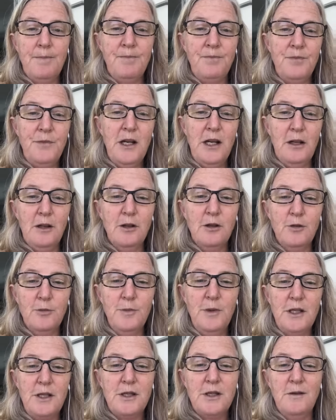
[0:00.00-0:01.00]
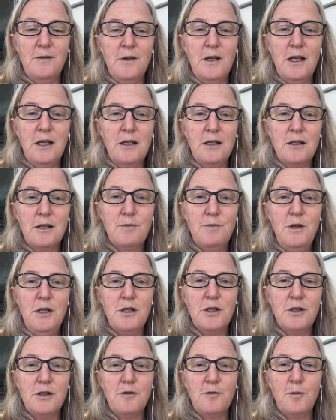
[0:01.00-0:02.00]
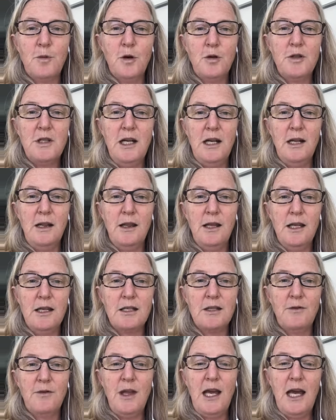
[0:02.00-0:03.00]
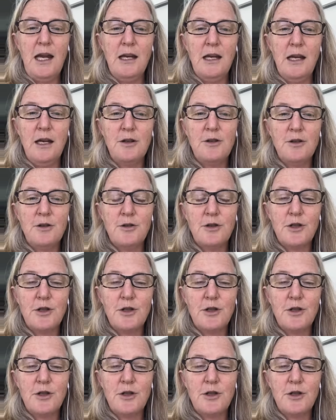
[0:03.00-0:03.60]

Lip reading: little bits of nice pieces of protein and things of that nature.